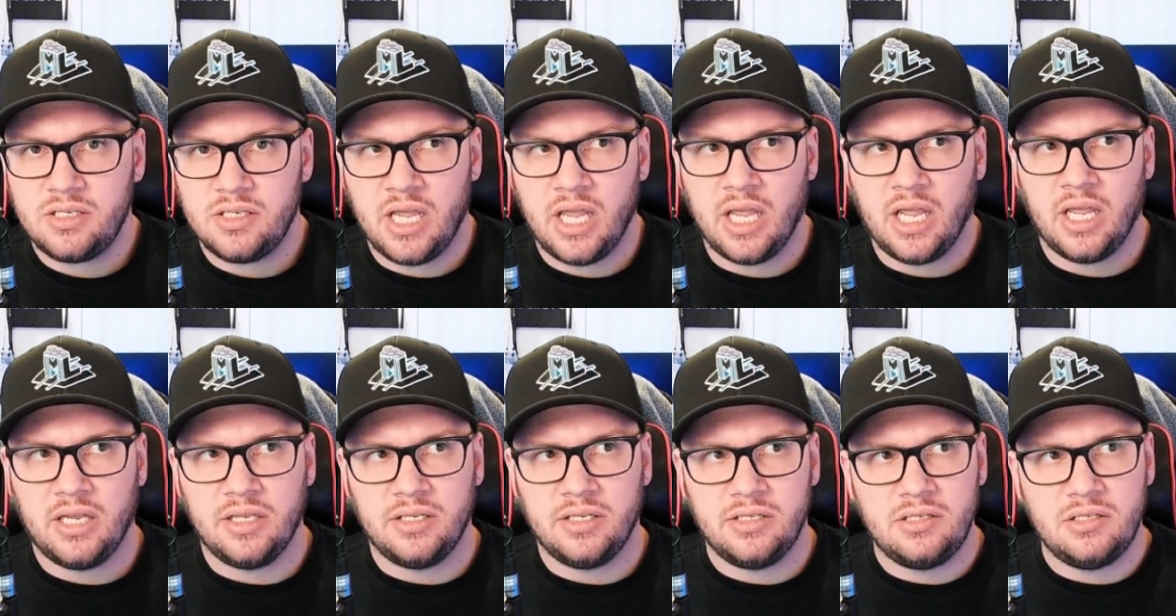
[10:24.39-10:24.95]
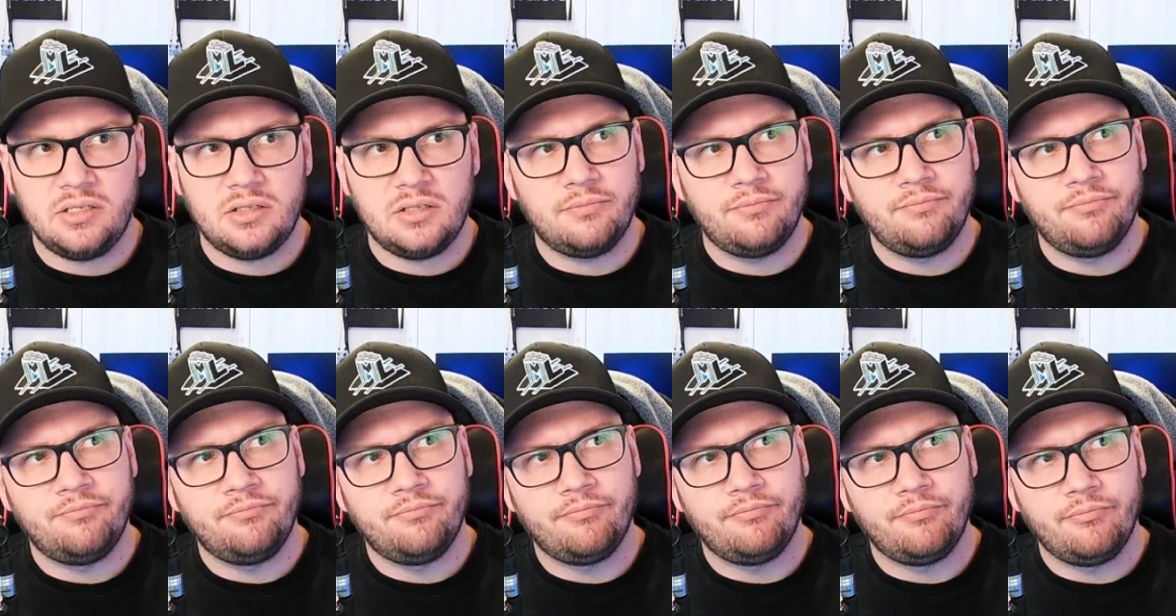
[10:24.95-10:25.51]
is
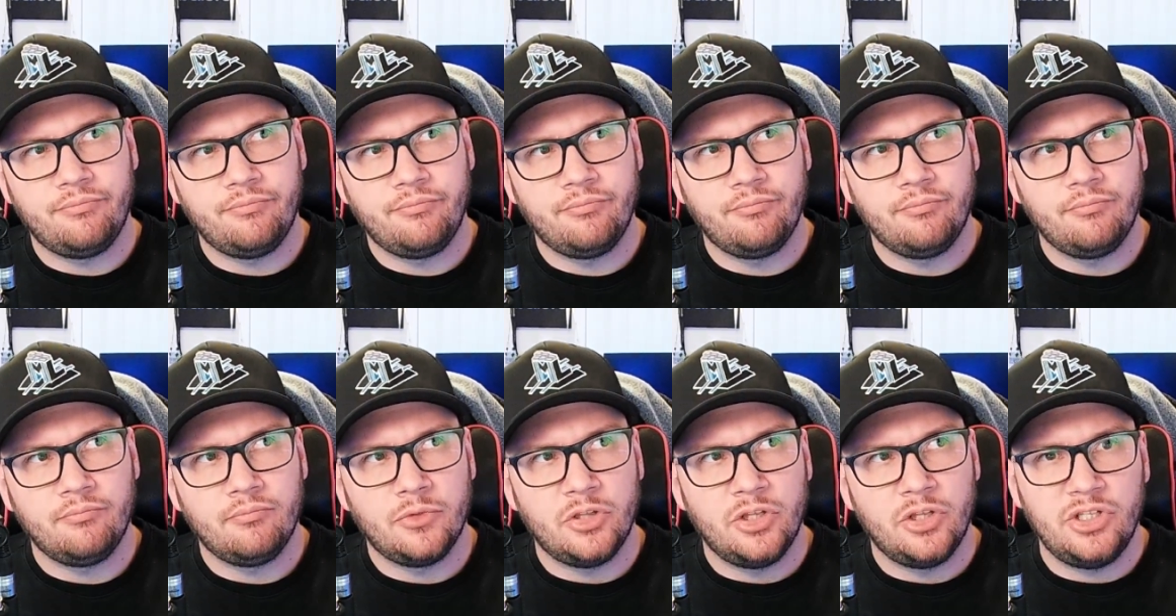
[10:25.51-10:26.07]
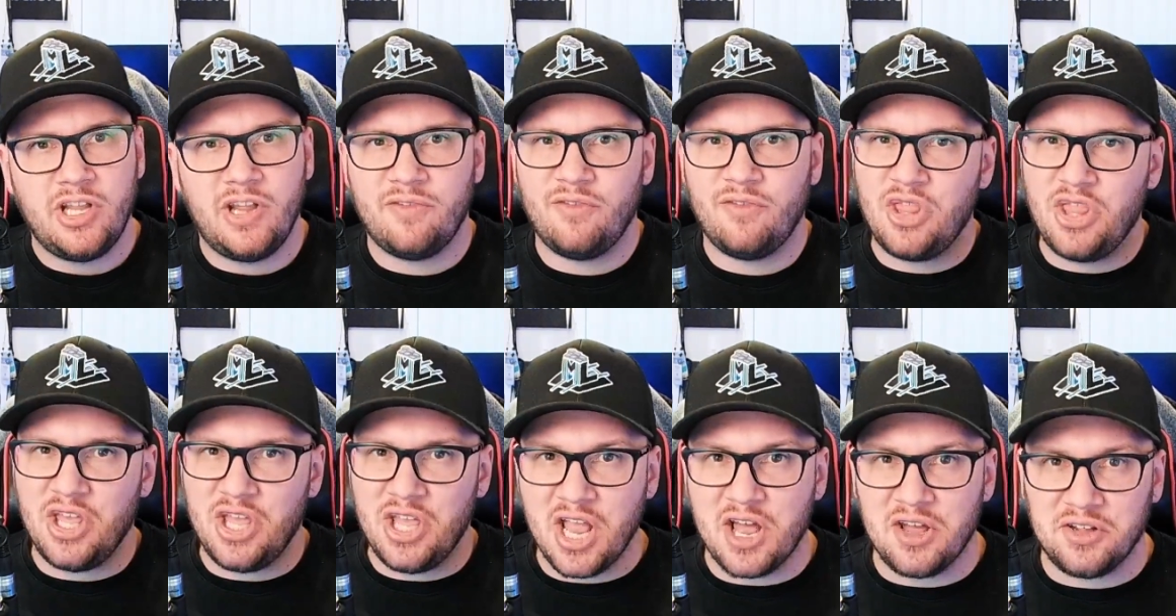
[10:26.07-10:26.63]

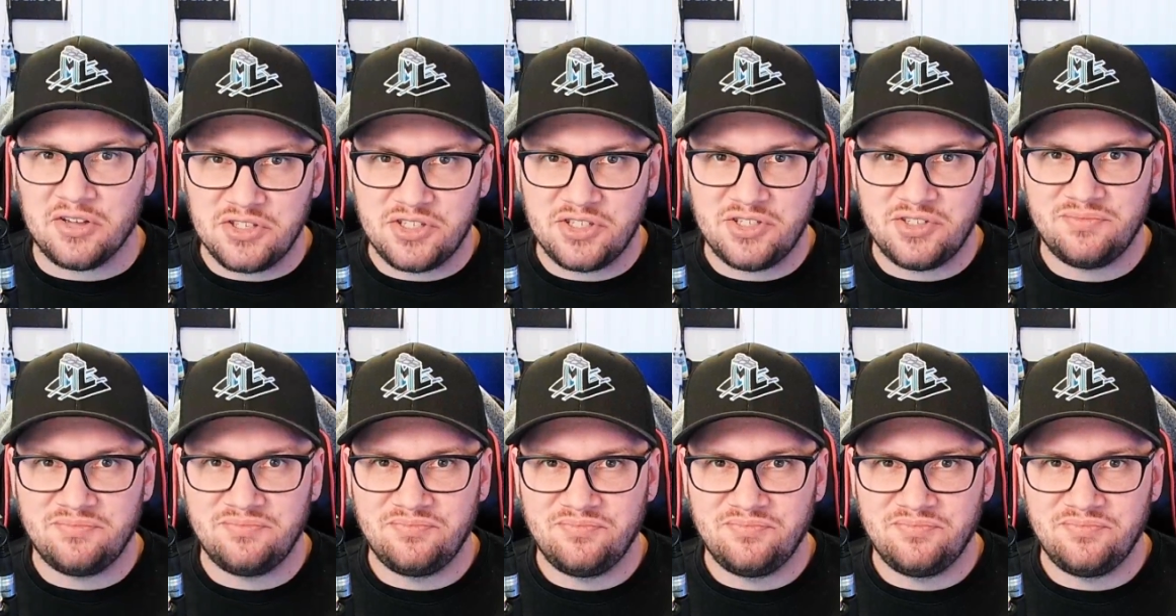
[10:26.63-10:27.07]
everything else.